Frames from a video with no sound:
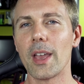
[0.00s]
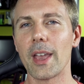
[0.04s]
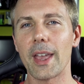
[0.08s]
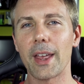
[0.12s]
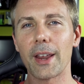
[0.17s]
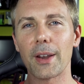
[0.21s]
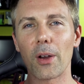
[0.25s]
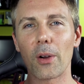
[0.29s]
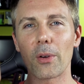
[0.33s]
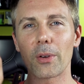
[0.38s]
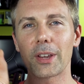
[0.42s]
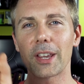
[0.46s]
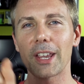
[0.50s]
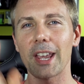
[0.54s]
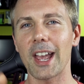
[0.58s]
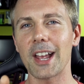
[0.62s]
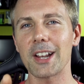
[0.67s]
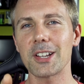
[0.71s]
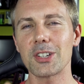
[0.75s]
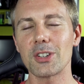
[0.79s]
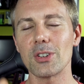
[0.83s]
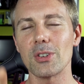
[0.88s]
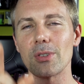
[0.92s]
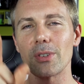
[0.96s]
And I'll
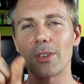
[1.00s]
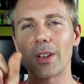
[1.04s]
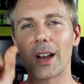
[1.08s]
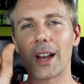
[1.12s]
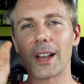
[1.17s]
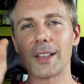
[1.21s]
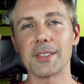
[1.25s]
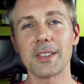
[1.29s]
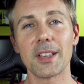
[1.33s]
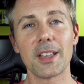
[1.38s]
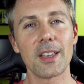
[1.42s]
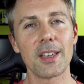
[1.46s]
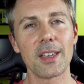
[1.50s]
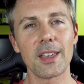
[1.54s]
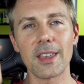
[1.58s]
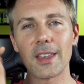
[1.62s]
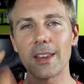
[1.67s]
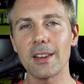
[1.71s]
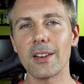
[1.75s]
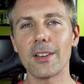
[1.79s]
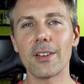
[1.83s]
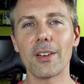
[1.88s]
catch you guys in